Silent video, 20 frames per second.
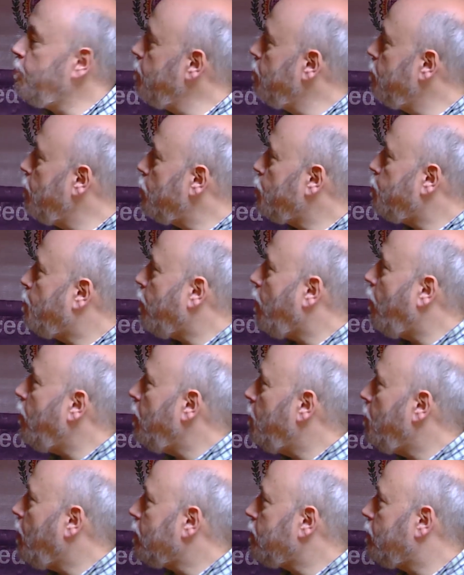most
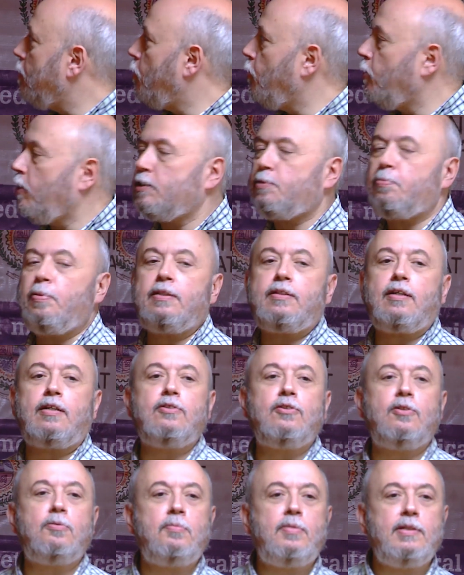probably Barcelona is better
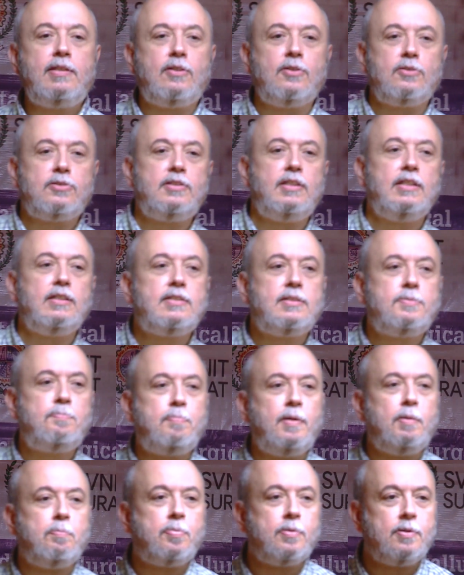known because these
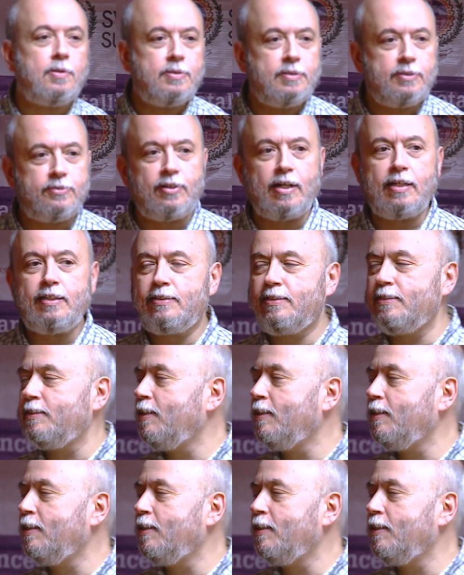people, right?